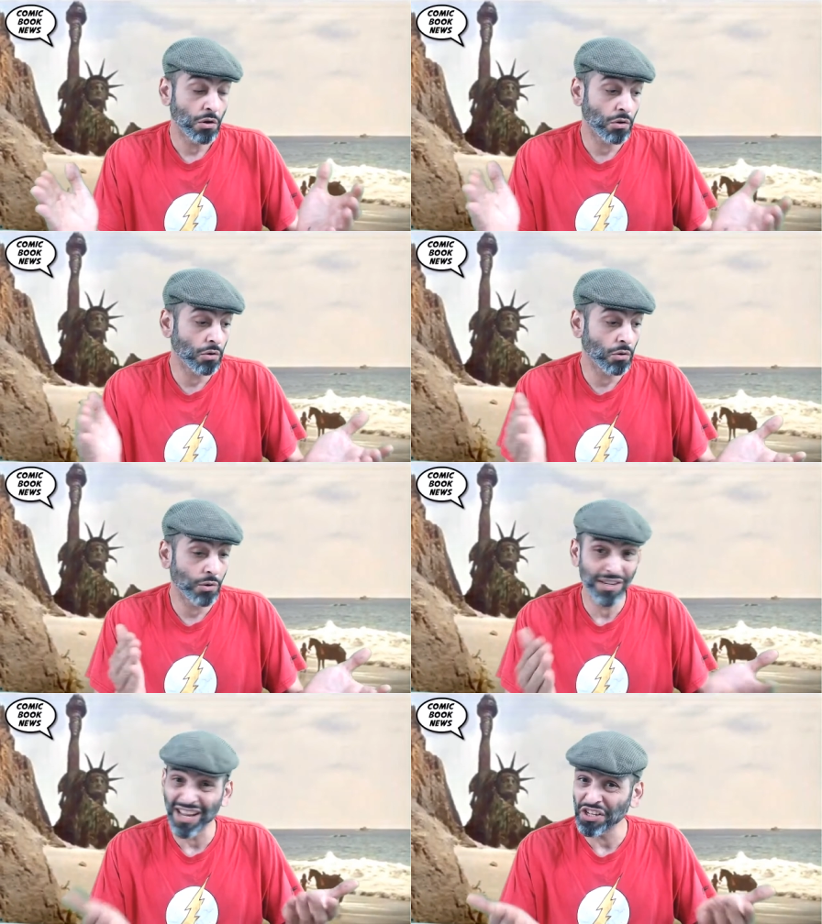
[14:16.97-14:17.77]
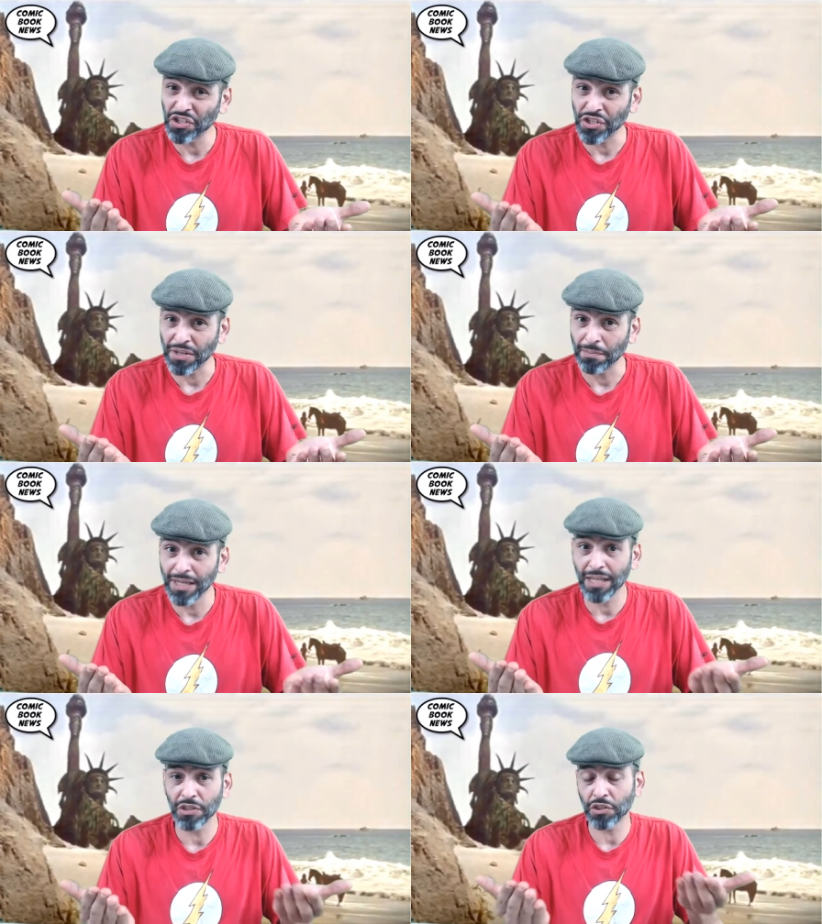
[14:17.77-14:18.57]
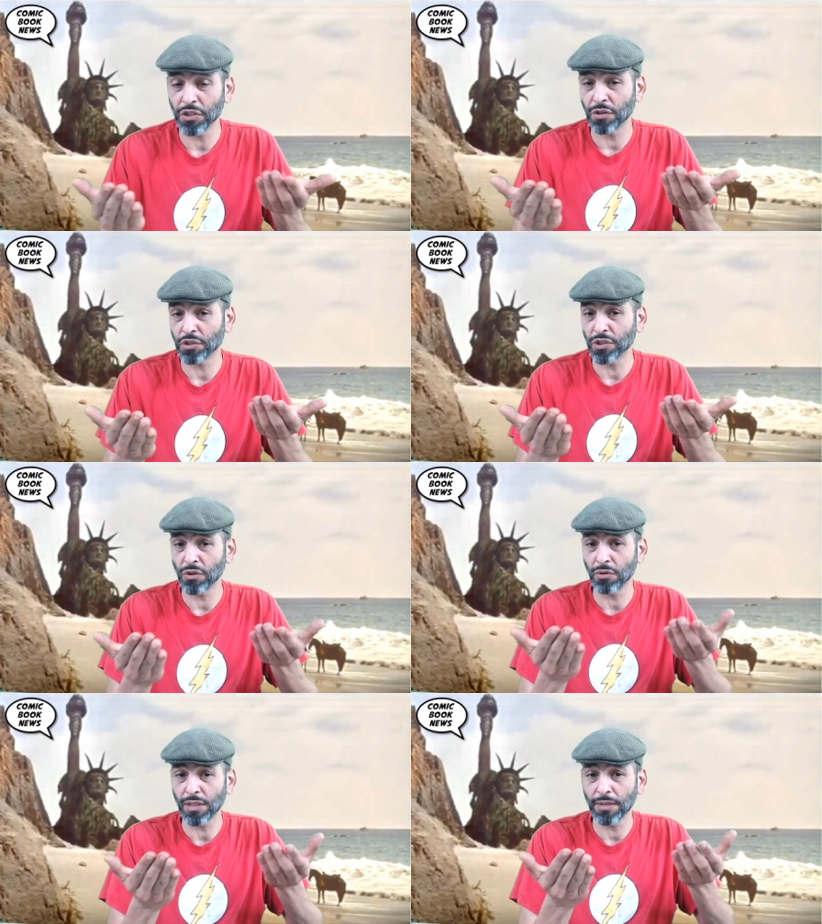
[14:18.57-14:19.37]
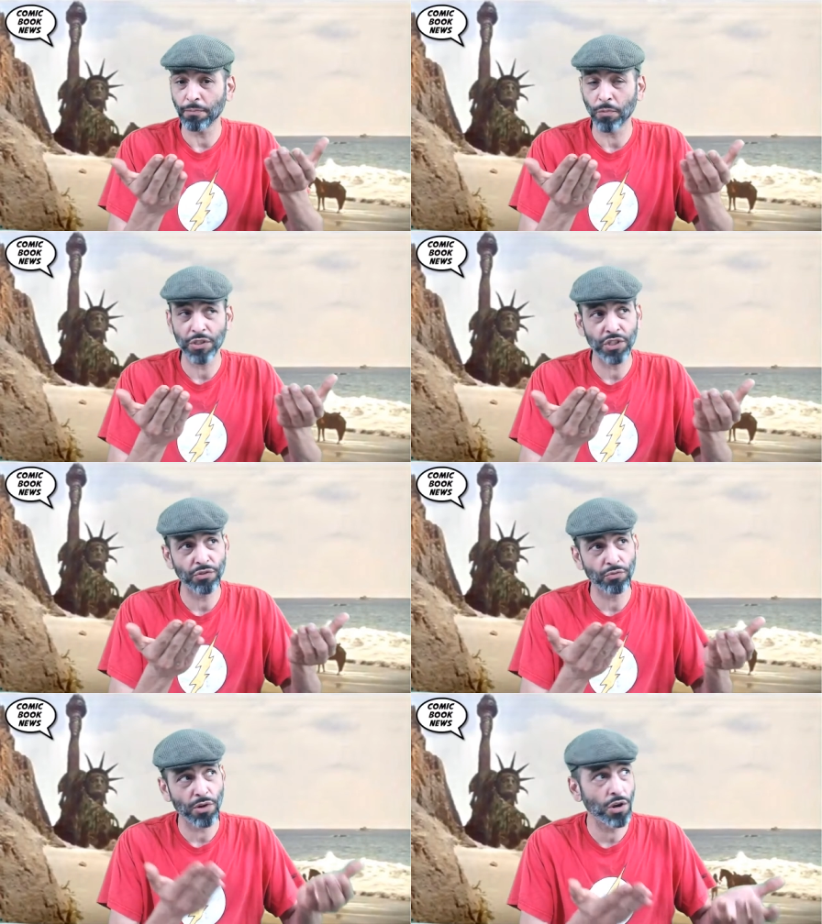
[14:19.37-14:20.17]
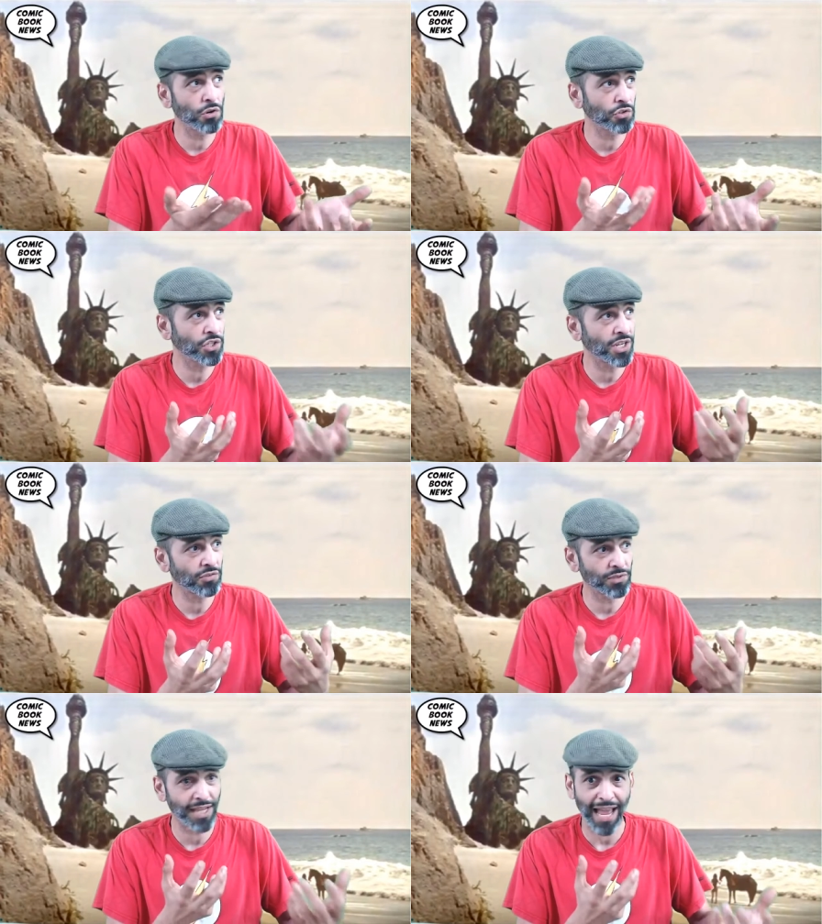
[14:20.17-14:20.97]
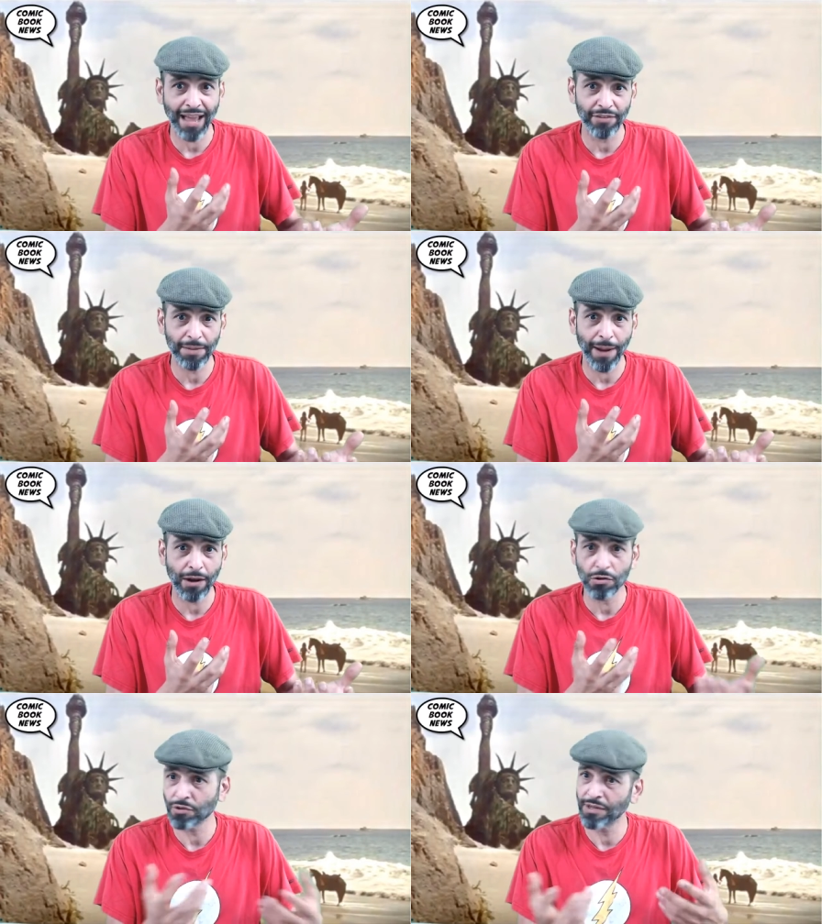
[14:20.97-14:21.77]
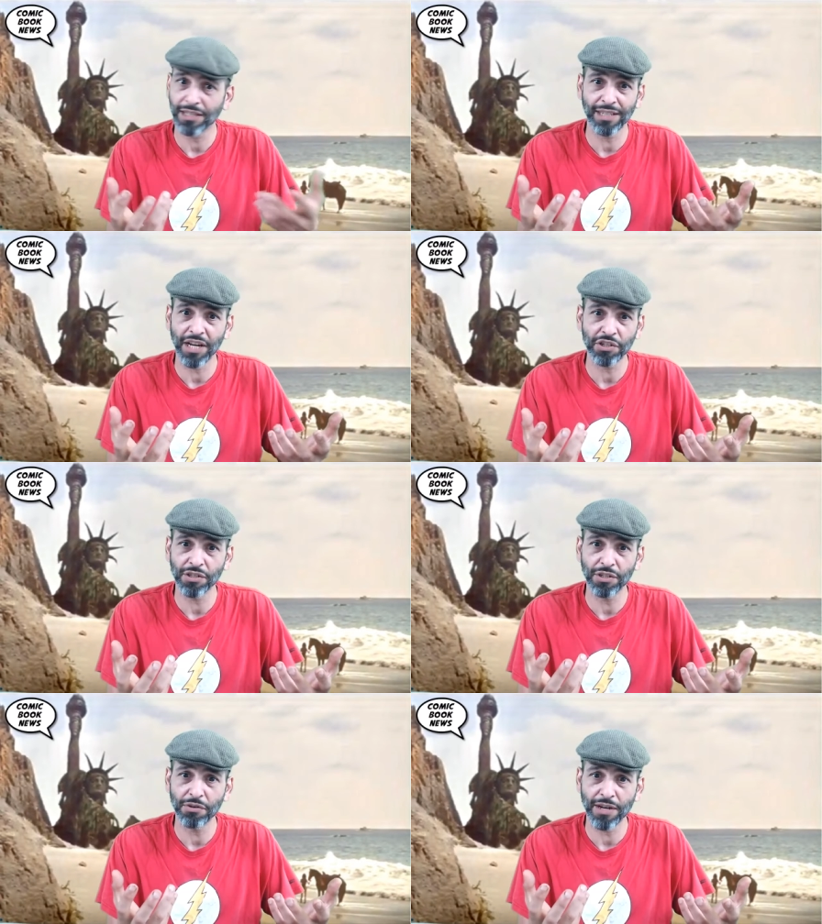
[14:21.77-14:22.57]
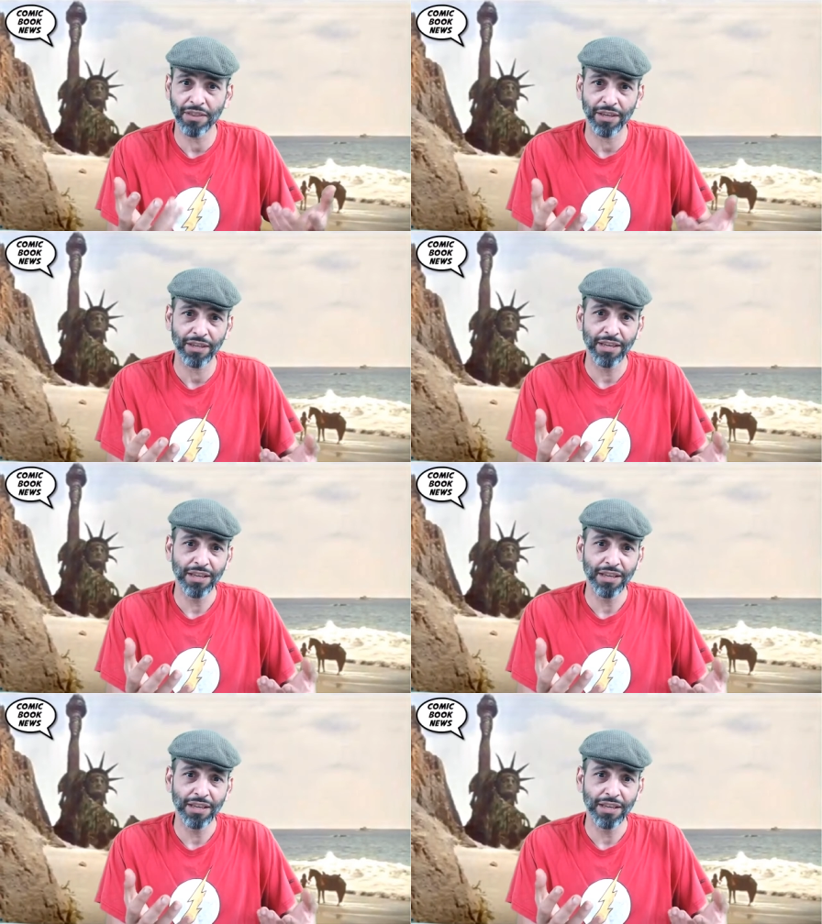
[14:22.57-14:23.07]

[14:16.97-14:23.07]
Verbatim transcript: or does she because you know she's only when she's rose she doesn't really have any powers or inclination to do anything